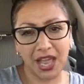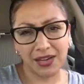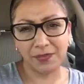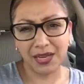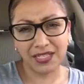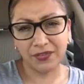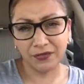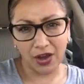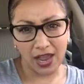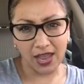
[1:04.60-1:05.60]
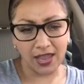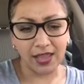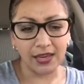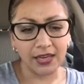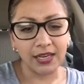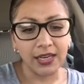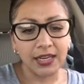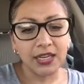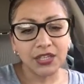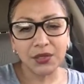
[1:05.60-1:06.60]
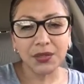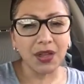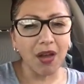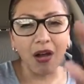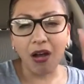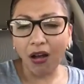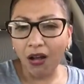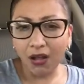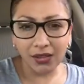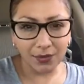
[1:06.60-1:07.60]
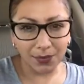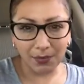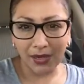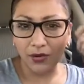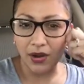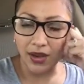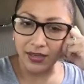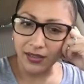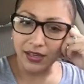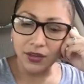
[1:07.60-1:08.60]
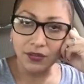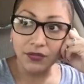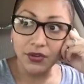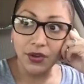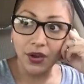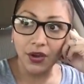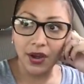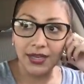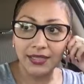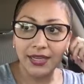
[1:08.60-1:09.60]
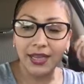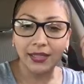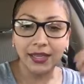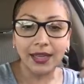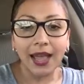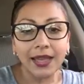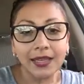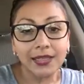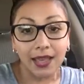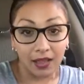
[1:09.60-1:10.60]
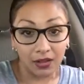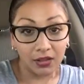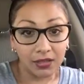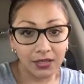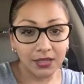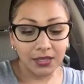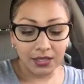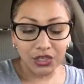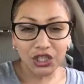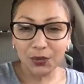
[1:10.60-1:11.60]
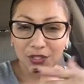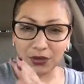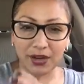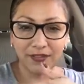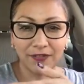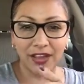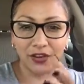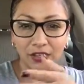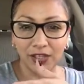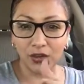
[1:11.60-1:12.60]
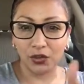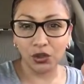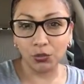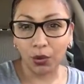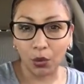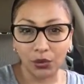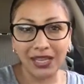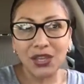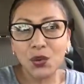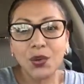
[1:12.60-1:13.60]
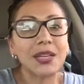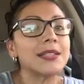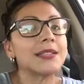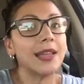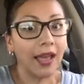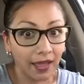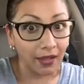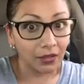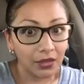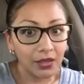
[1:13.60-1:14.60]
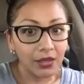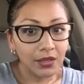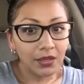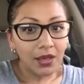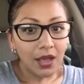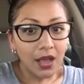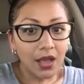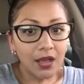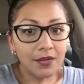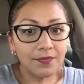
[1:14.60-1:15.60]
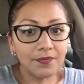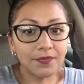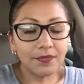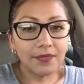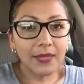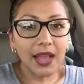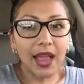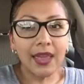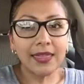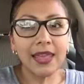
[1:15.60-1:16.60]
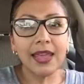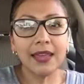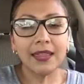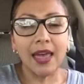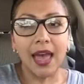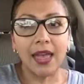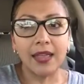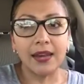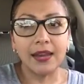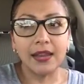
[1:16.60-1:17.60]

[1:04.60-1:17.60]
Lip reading: added me as a friend, and she was all up in my grind. Like, you have no idea. Like, I could tell she was trying to find her little loophole. Like, you can tell. I think that